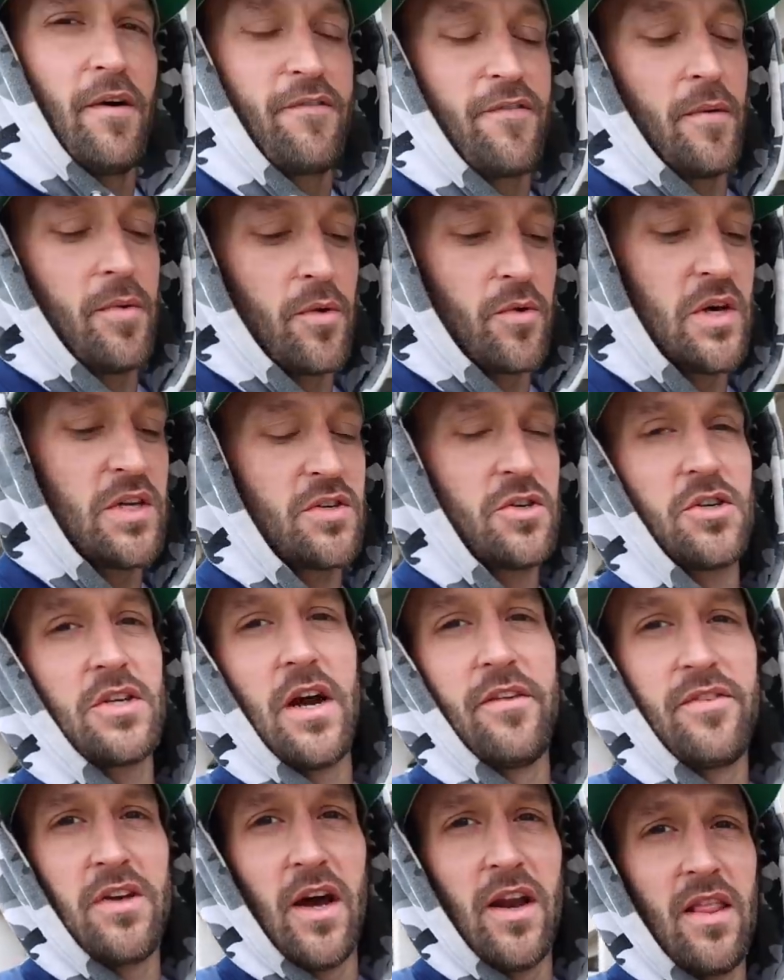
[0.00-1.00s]
But from the research
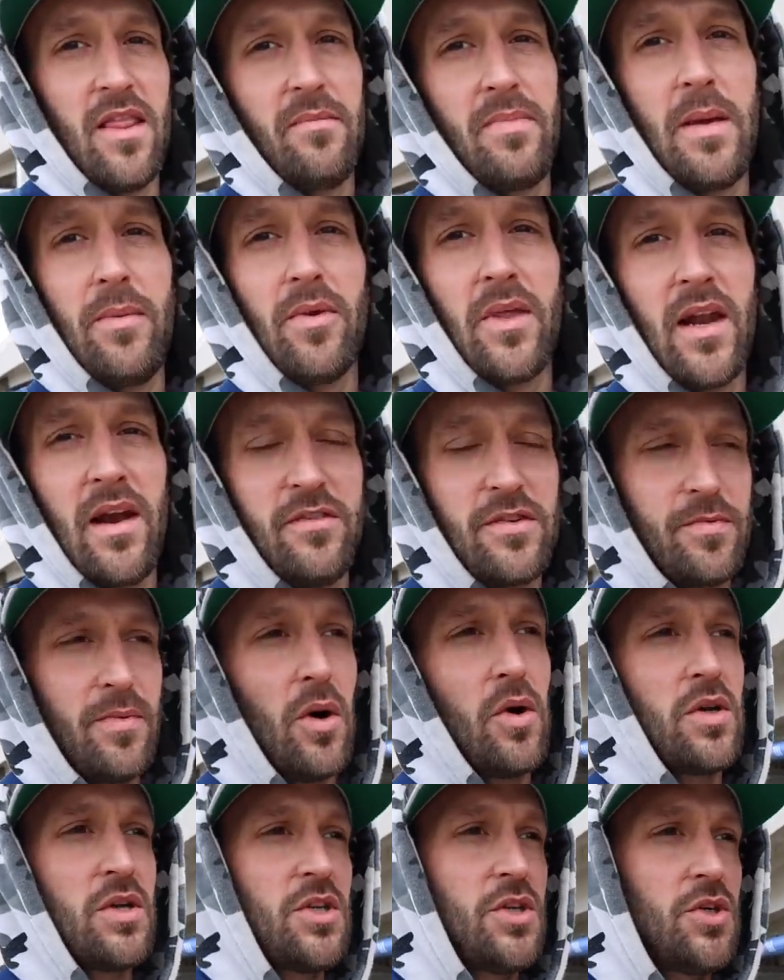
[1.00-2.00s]
I've done and the people that I've
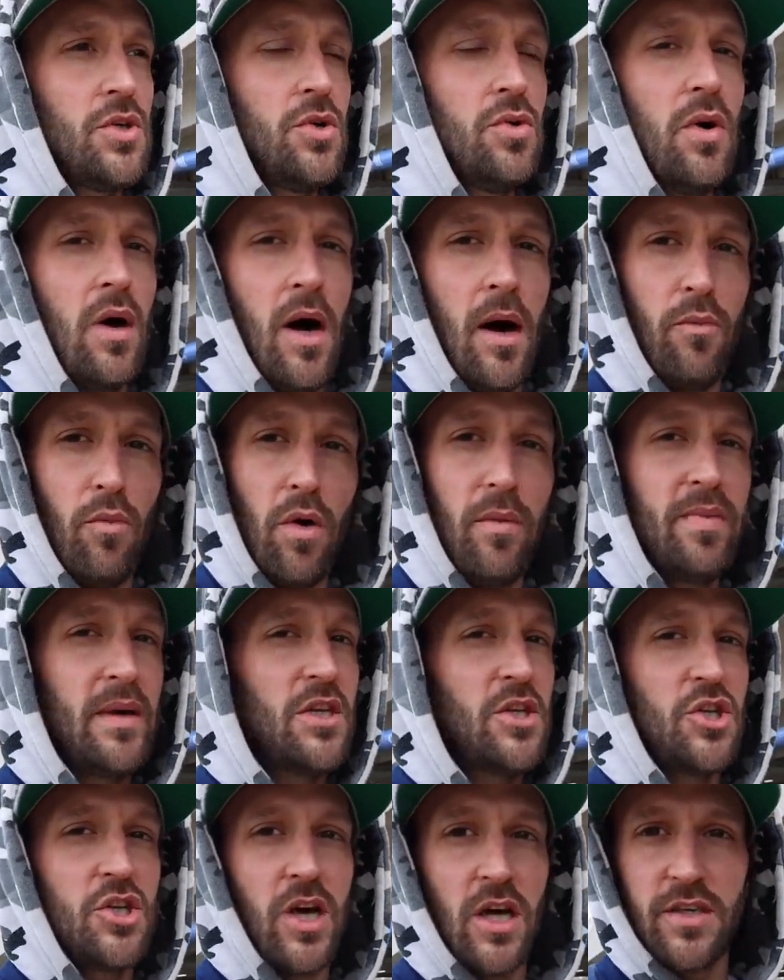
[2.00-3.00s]
spoken to, um, we'll
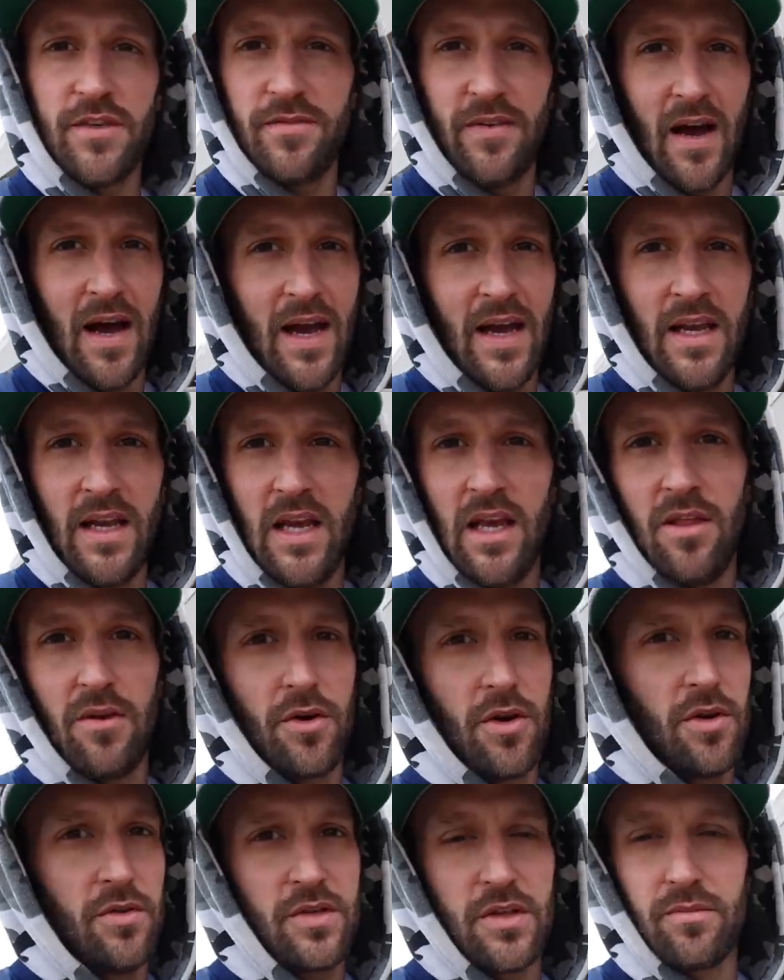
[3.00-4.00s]
be just fine
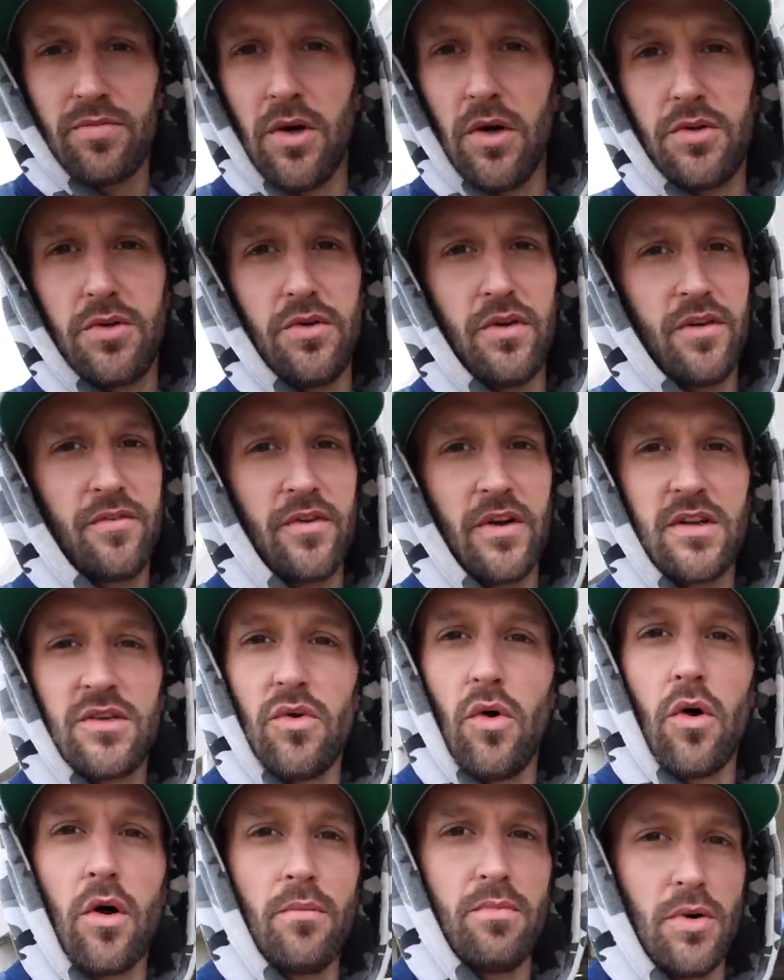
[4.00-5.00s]
either using Pro Tuning Freaks
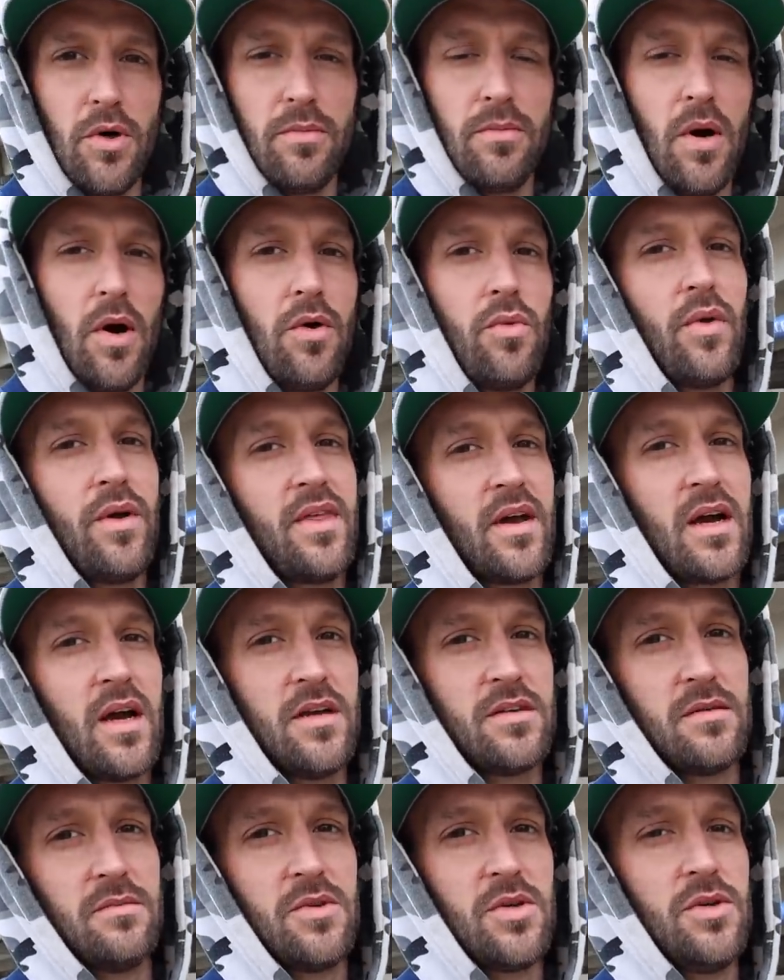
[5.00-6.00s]
or boot mode with a
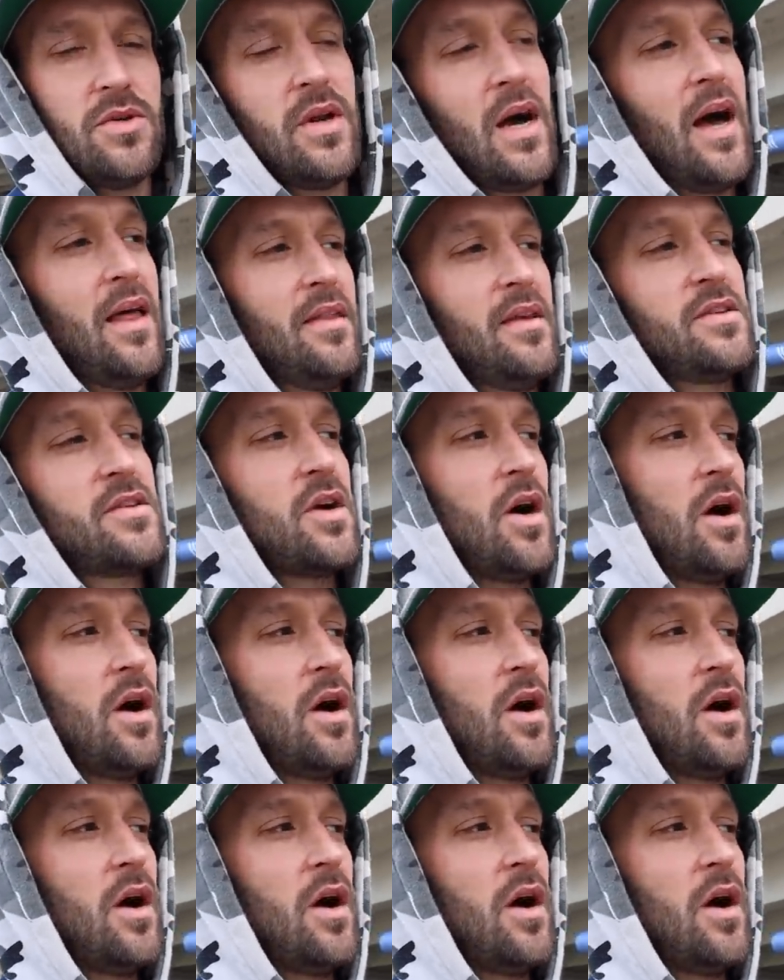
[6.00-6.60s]
custom tune on this